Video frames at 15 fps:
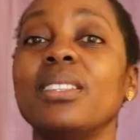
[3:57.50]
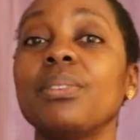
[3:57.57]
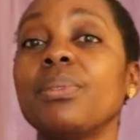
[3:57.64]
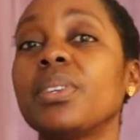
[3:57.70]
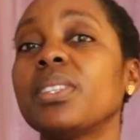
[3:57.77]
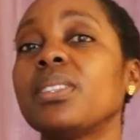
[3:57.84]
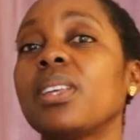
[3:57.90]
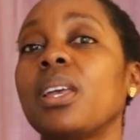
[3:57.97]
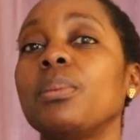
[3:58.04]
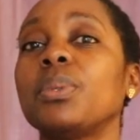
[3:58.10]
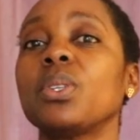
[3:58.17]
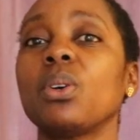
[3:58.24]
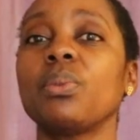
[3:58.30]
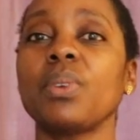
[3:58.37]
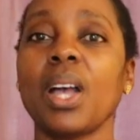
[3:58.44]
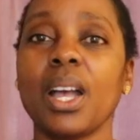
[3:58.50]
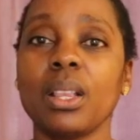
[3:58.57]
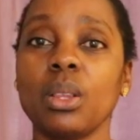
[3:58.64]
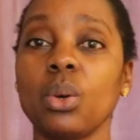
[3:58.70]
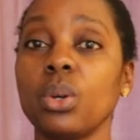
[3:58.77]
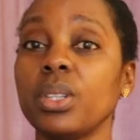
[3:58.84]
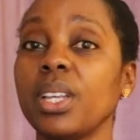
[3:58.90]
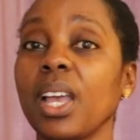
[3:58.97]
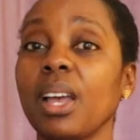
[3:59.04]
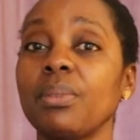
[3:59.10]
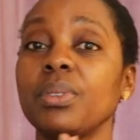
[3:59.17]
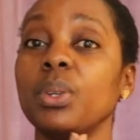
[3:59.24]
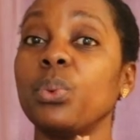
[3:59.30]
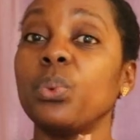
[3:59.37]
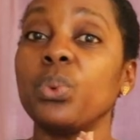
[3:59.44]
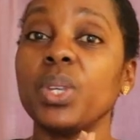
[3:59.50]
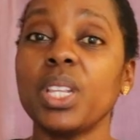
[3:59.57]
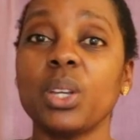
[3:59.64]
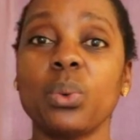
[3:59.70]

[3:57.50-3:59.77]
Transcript: different types of alloy. They have the really